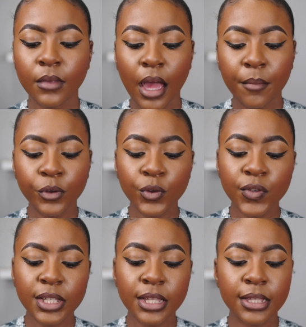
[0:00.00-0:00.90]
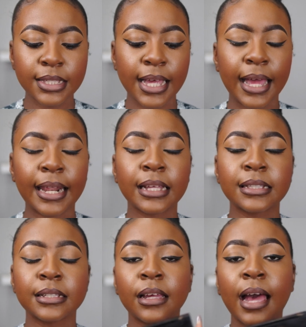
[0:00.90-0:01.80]
I'm using this
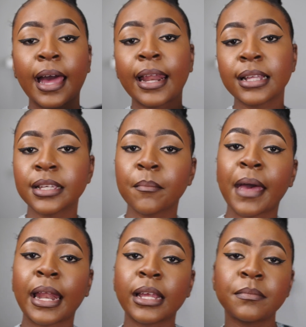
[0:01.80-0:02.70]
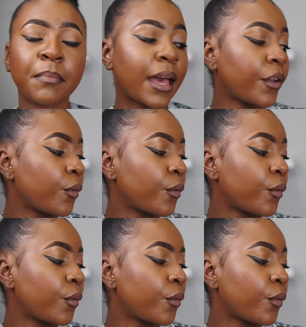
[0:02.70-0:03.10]
highlighting palette by